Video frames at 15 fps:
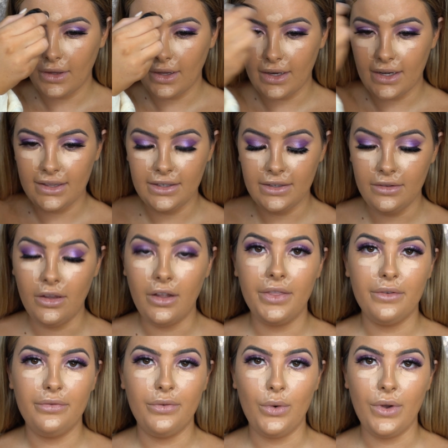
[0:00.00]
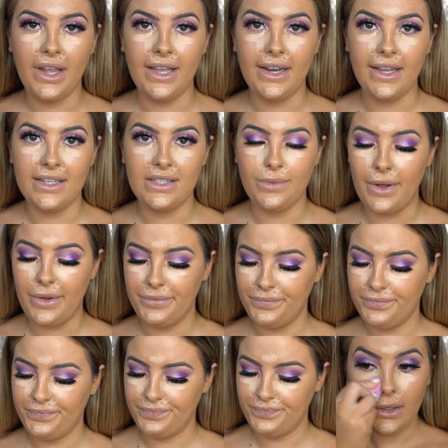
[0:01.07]
and a little on the forehead as well.
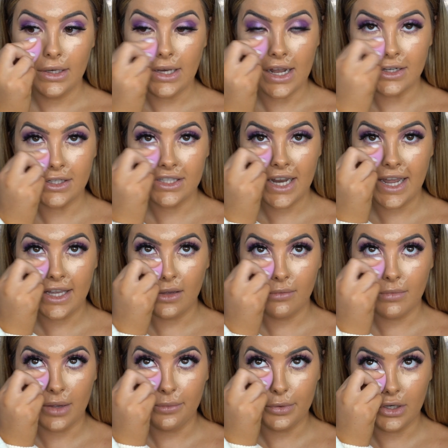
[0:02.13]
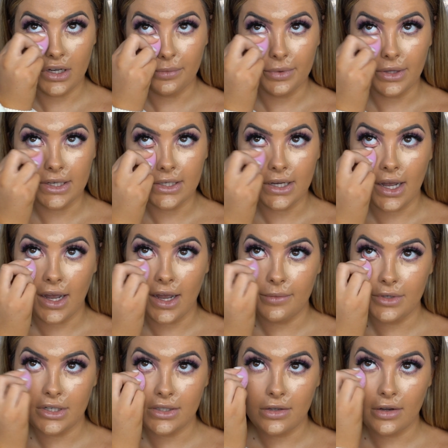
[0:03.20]
Now just taking my Beauty Blender,
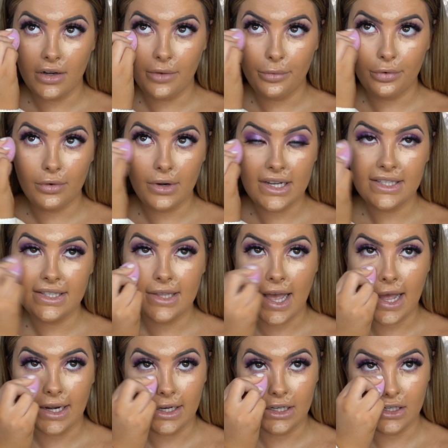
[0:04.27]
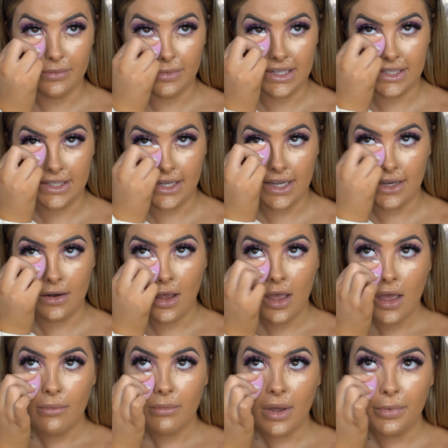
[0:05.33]
I'm just going to press that into my skin.
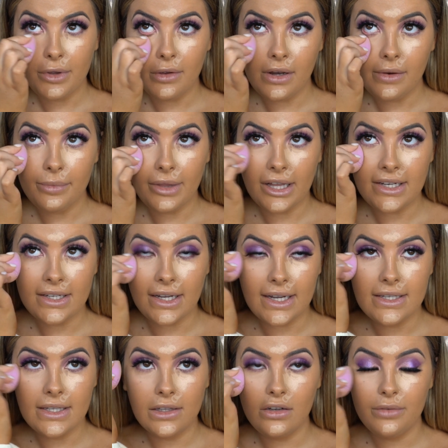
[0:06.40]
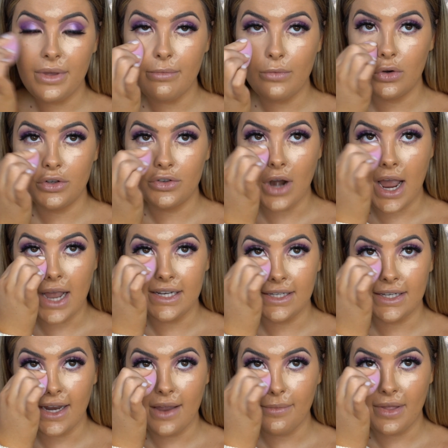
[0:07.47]
My Beauty Blender is a little bit more drier
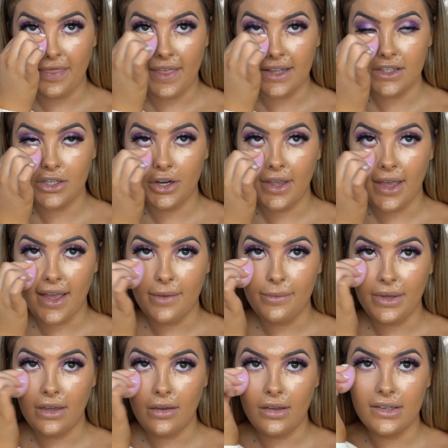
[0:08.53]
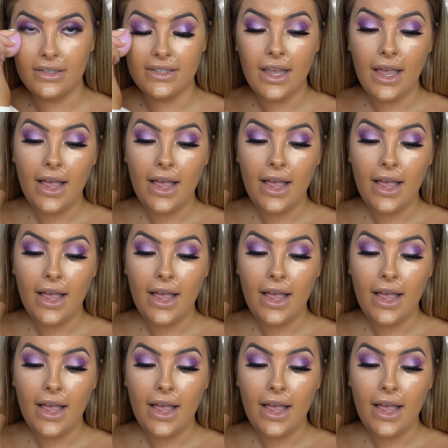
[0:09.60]
today, but that's okay because